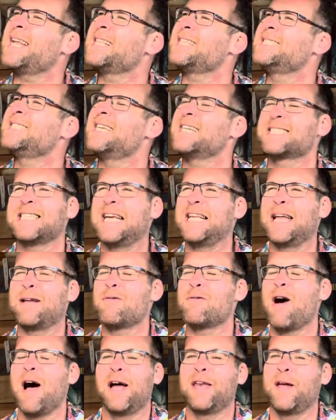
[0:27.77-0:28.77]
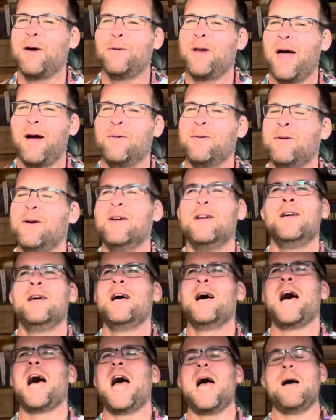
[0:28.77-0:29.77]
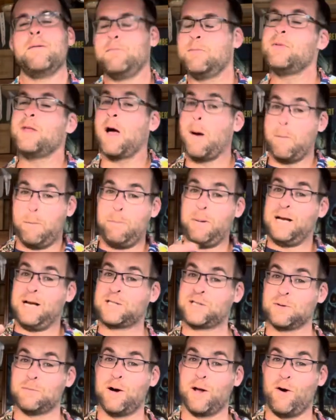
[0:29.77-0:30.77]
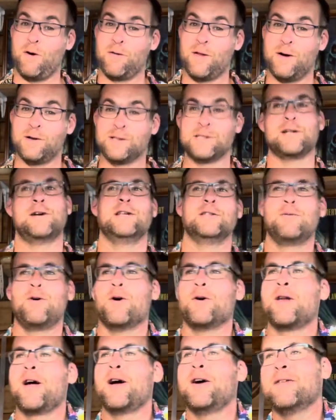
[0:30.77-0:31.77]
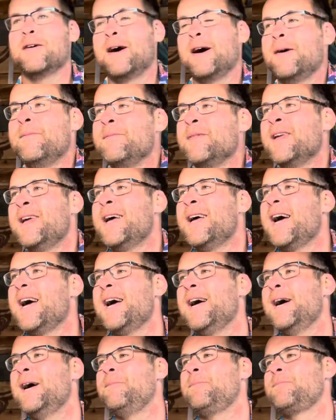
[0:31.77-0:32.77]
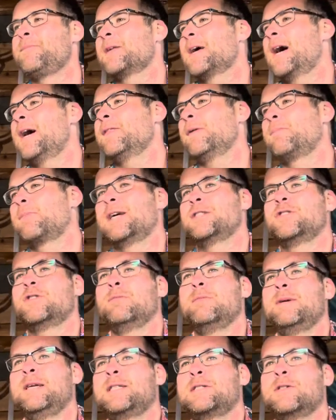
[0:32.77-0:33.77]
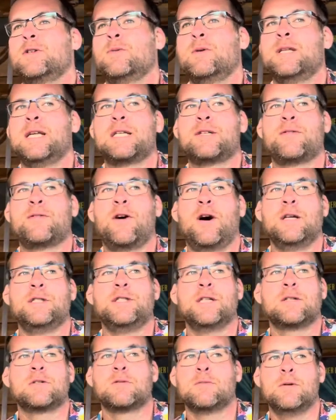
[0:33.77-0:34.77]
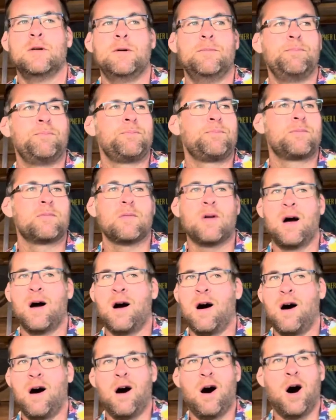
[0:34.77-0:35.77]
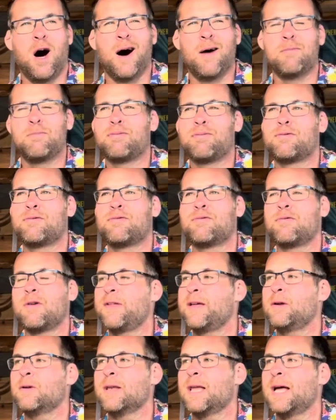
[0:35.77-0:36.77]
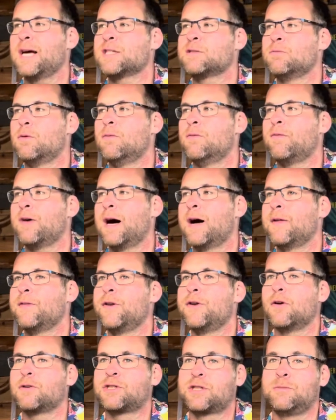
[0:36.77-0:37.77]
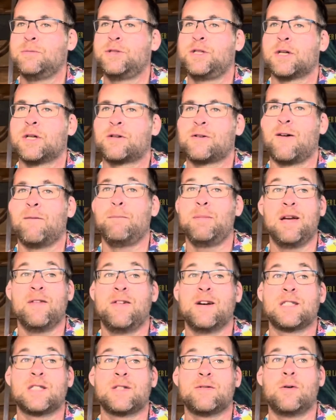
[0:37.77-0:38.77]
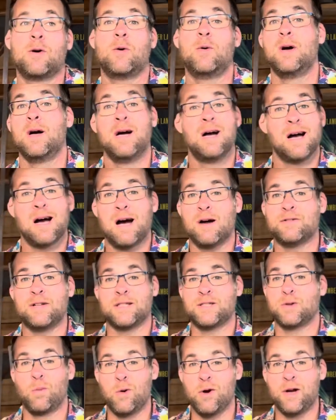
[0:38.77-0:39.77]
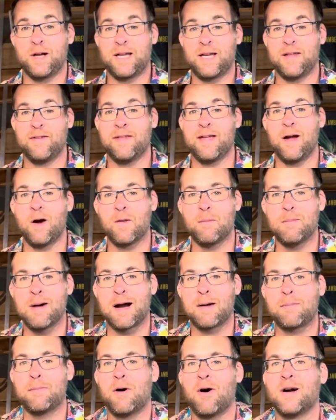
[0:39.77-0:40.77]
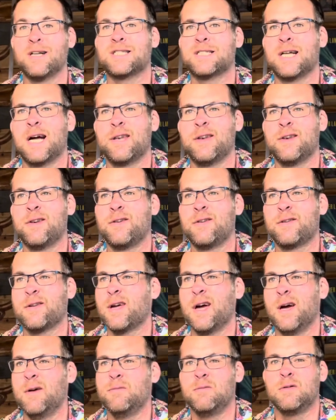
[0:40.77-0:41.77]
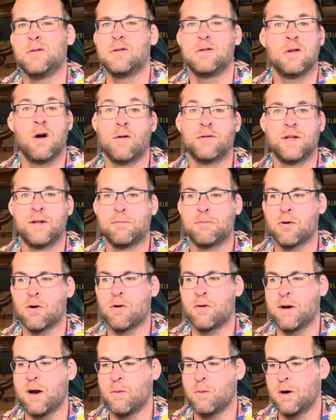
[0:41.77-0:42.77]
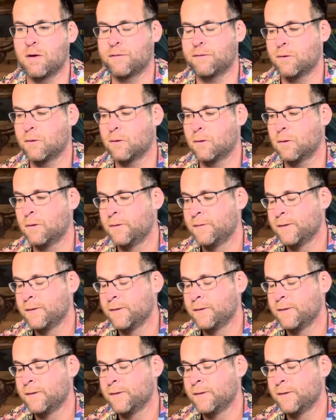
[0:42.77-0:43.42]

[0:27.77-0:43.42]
did I say that right? I don't know. Um, but somewhere along those lines, we all know that. Um, I had the pleasure of meeting up with this fine gentleman. Uh, I think last month at the Nottinghamshire Craft Beer Festival. I was actually working there on the Magpie stand, uh, the brewery I work for.